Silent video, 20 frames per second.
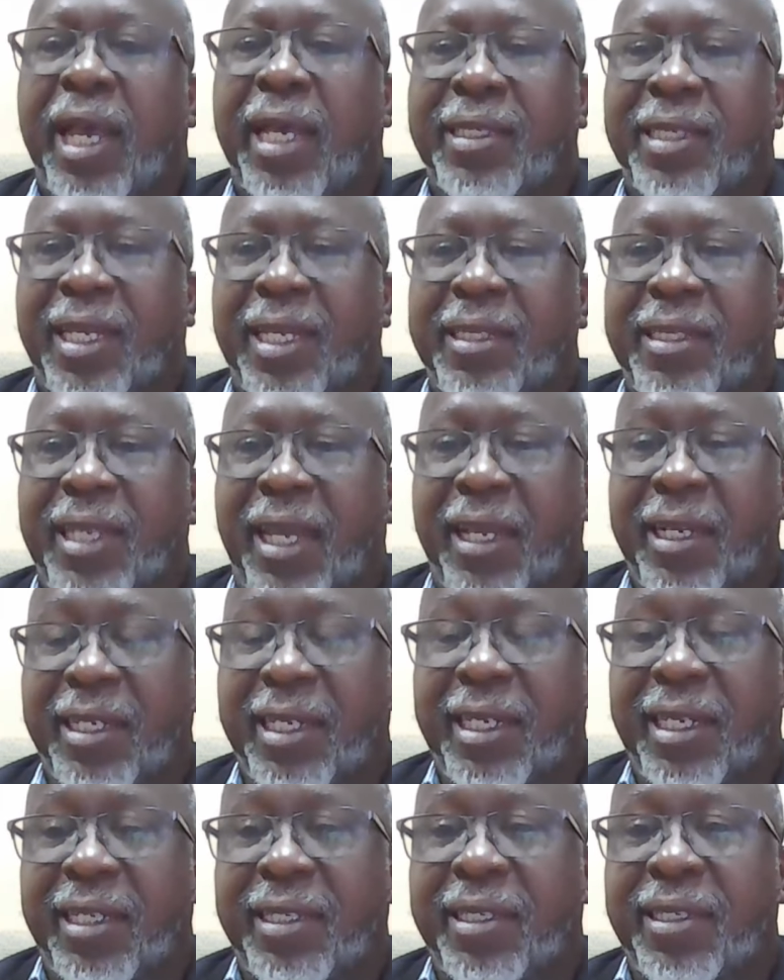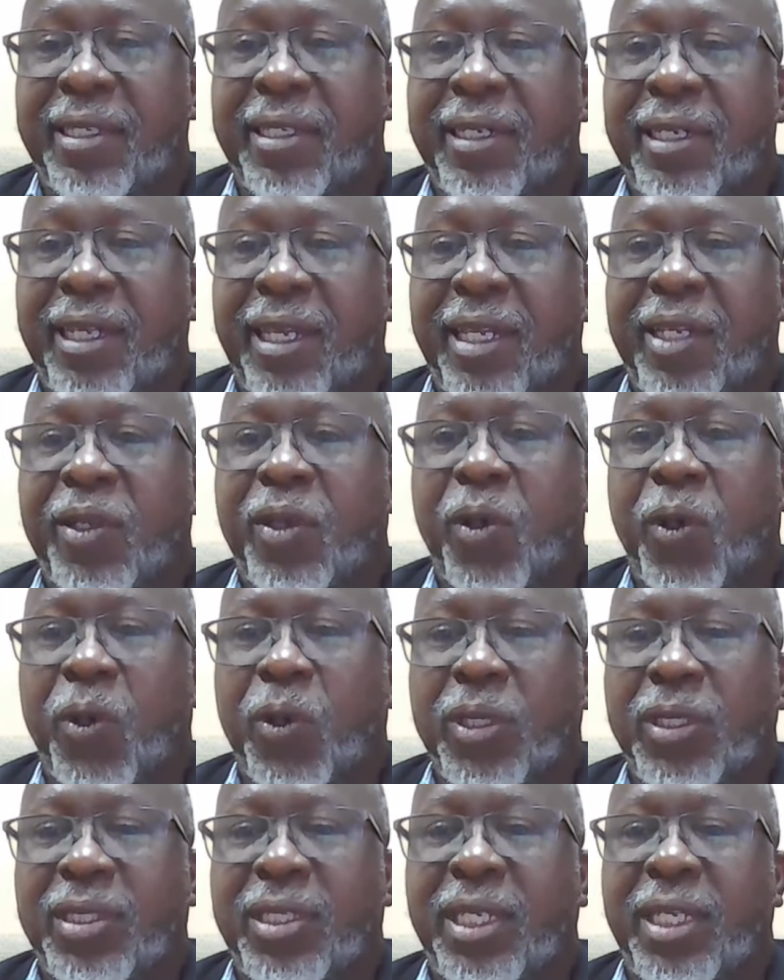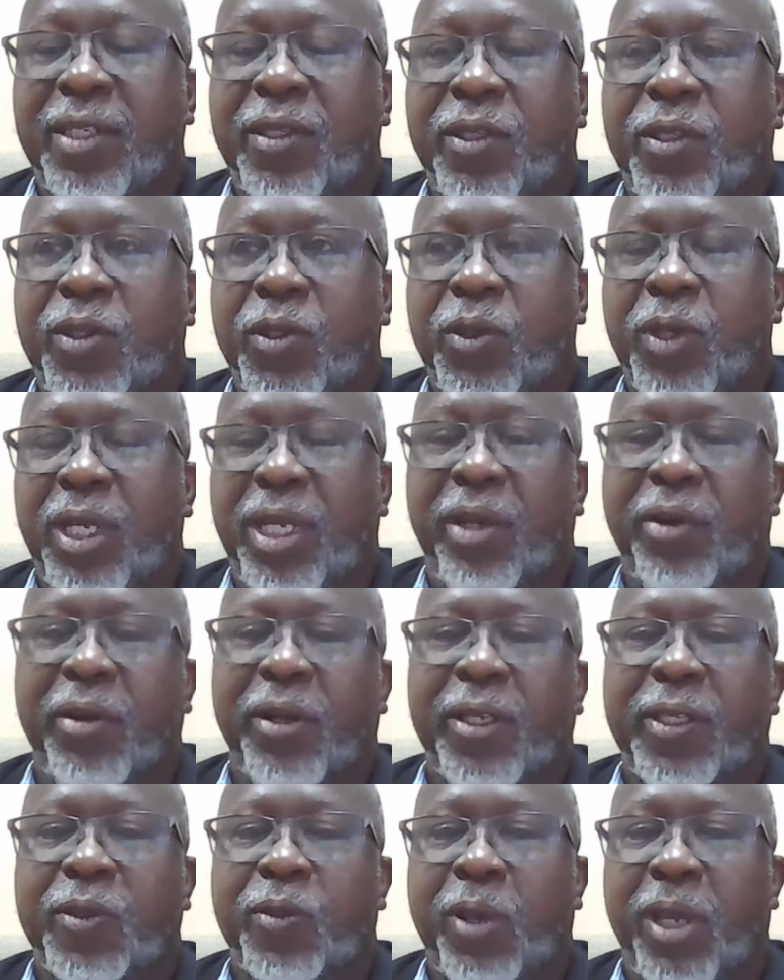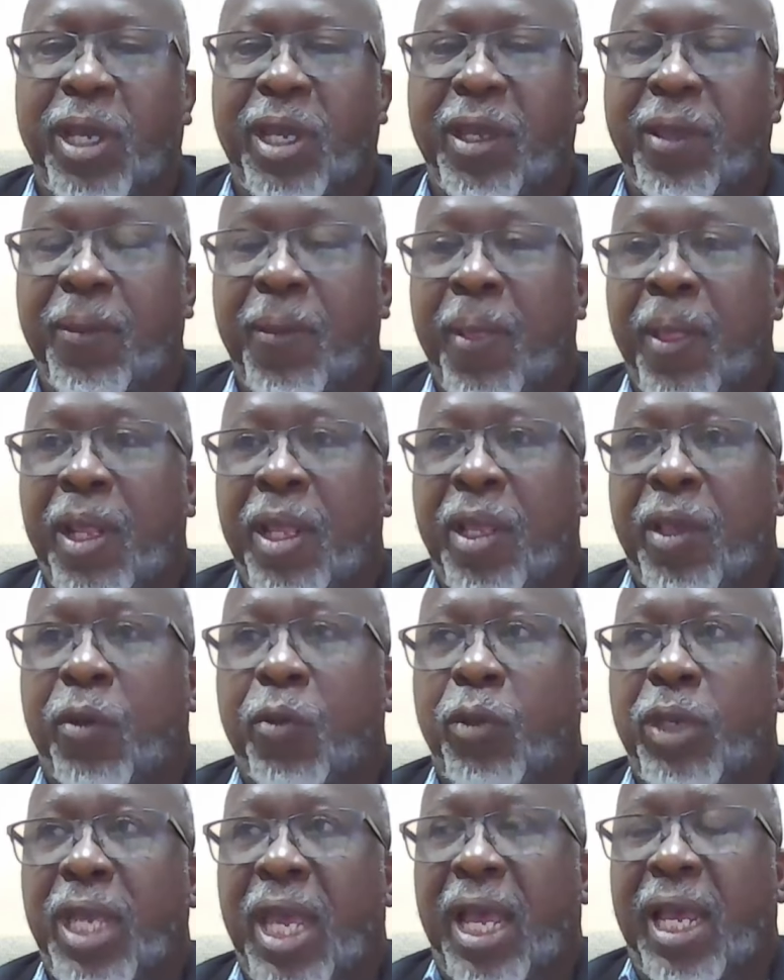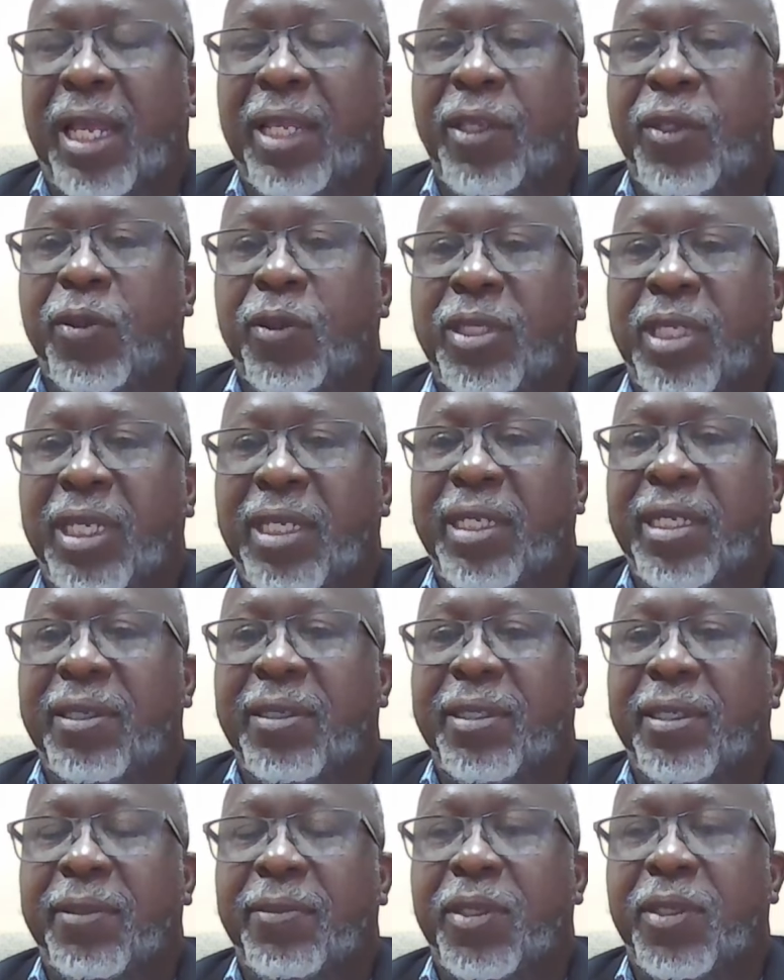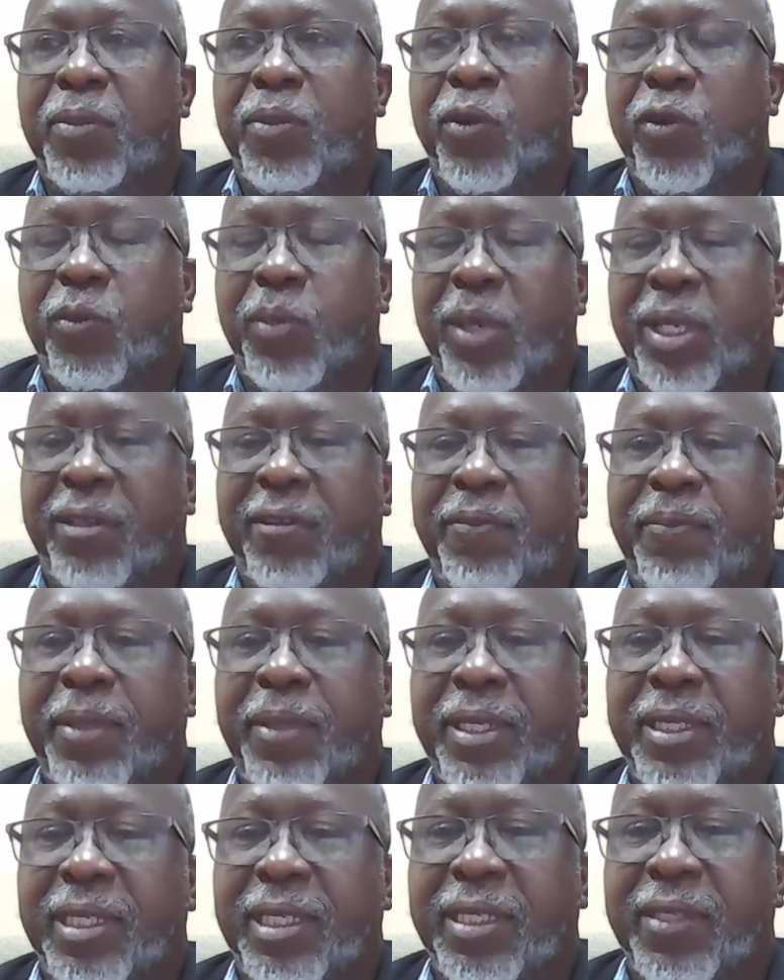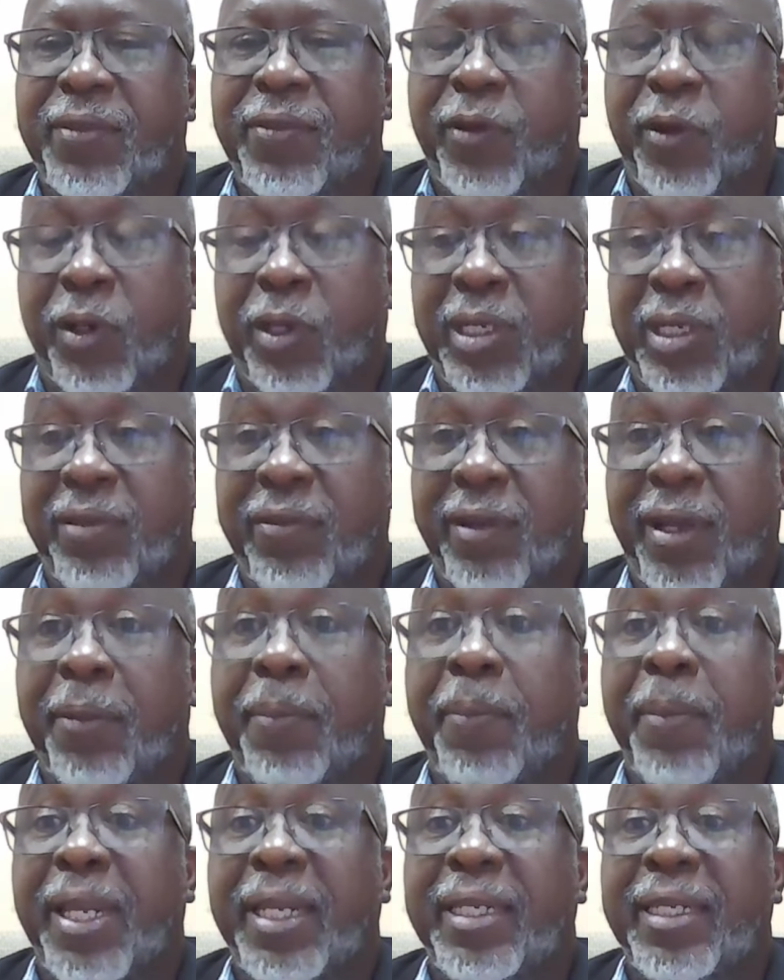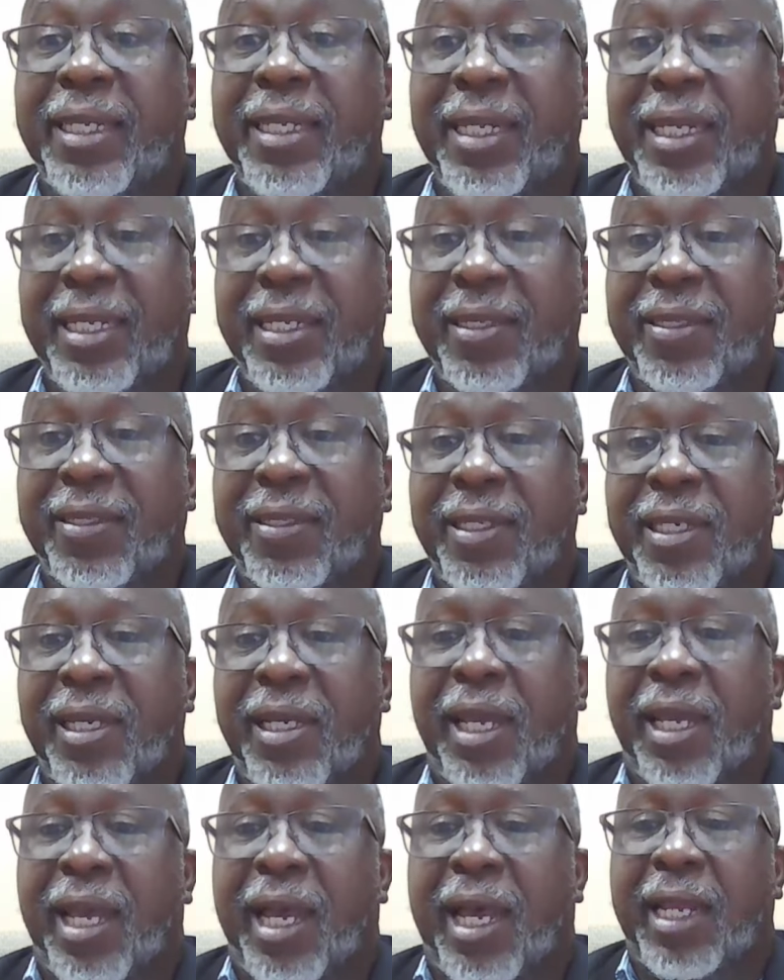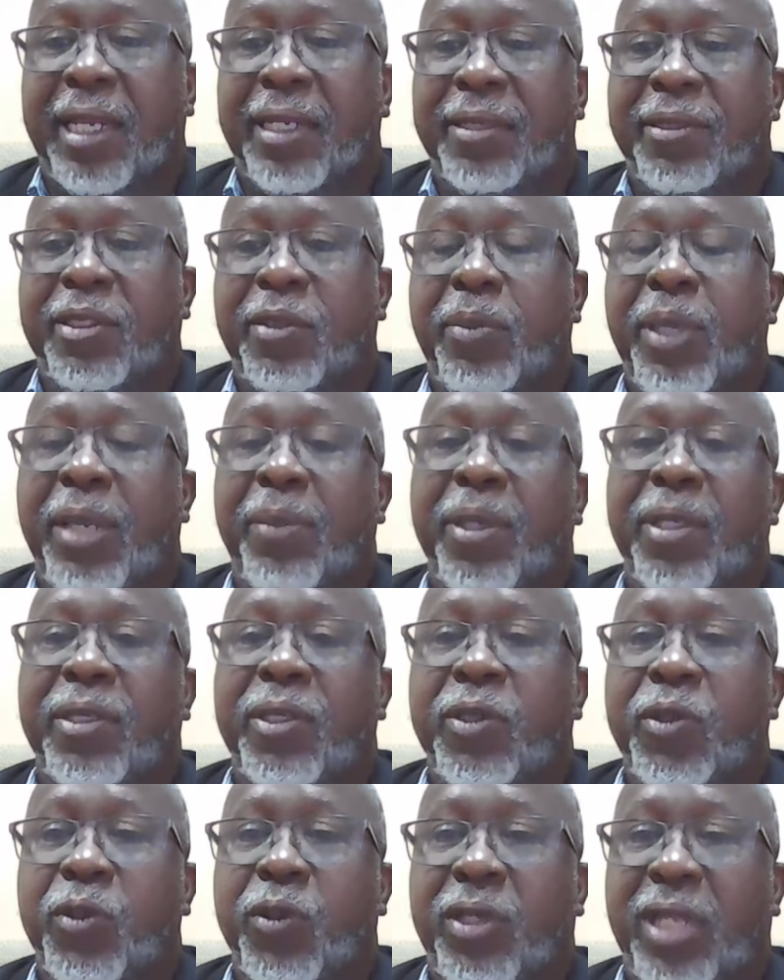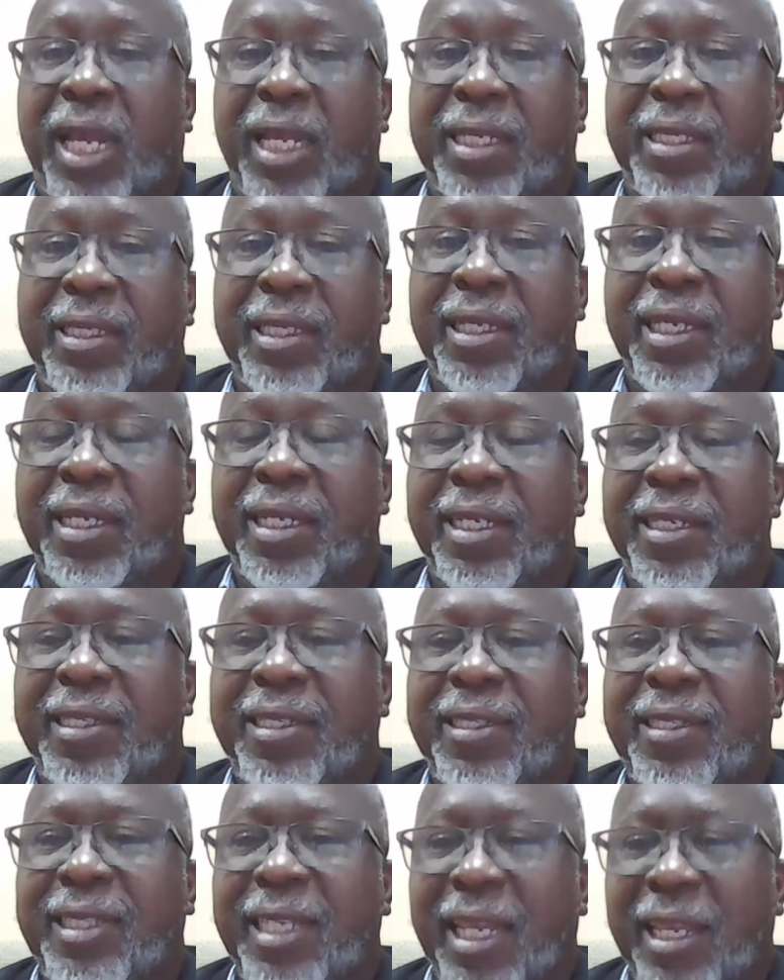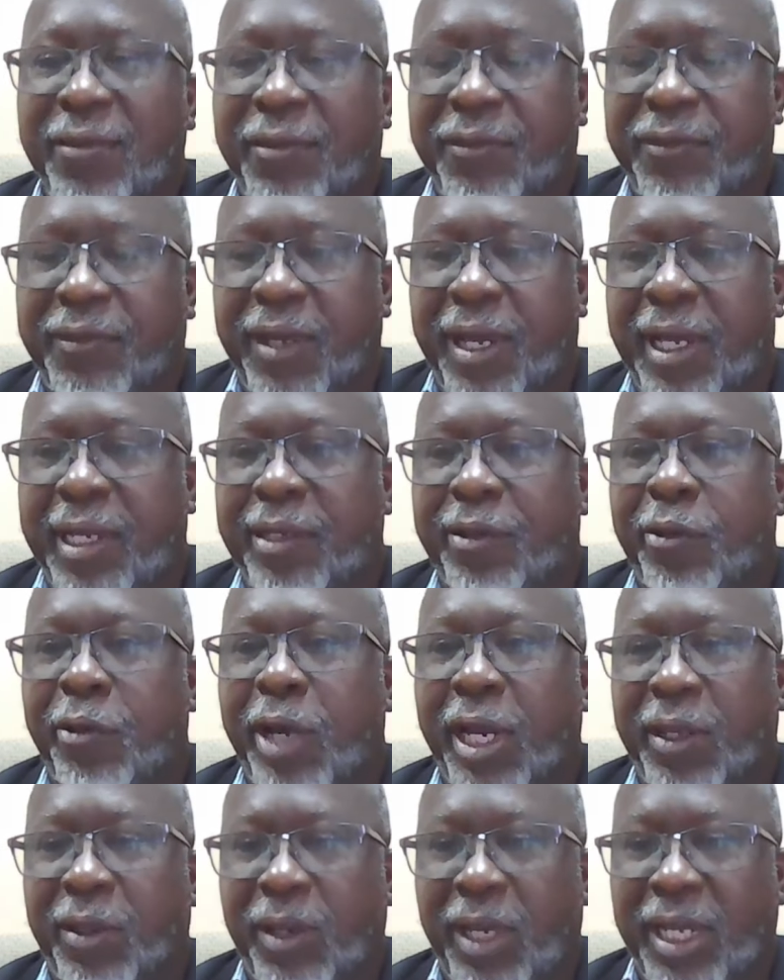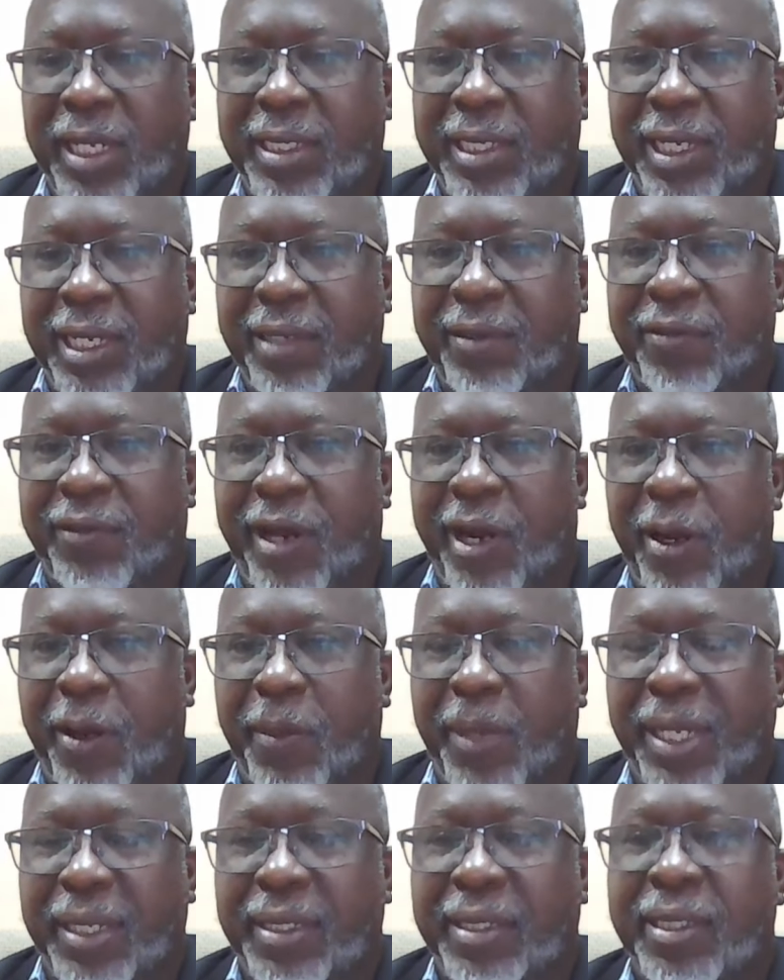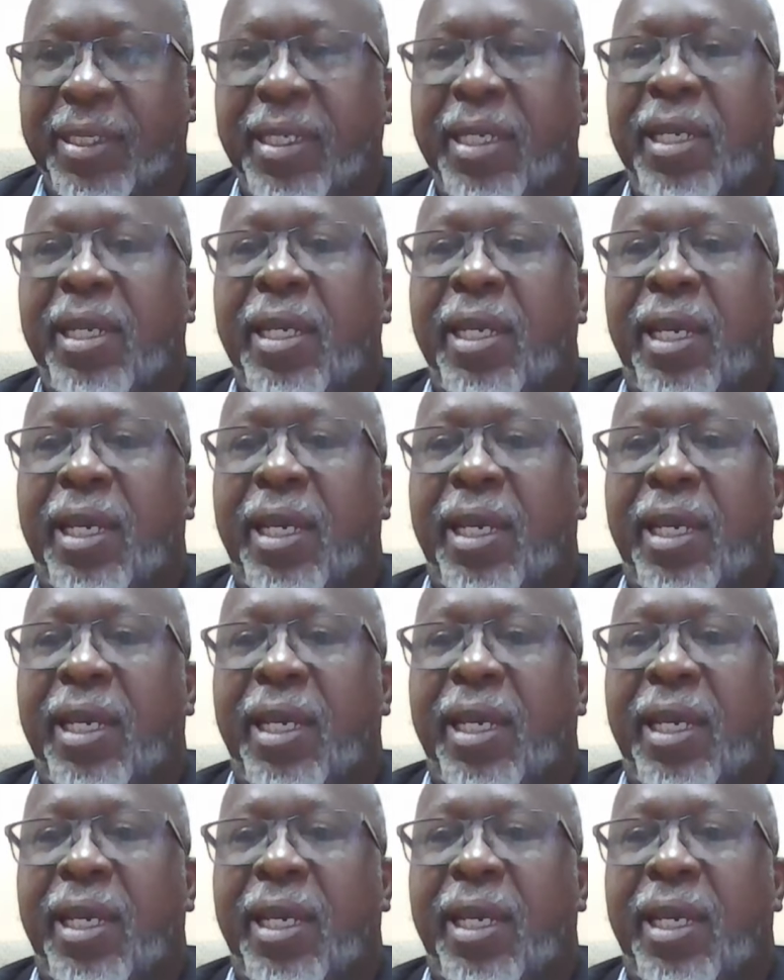As I indicated earlier, it goes into areas where we are using the movement of persons for development needs, and to be able to do that in a safe and regulated environment.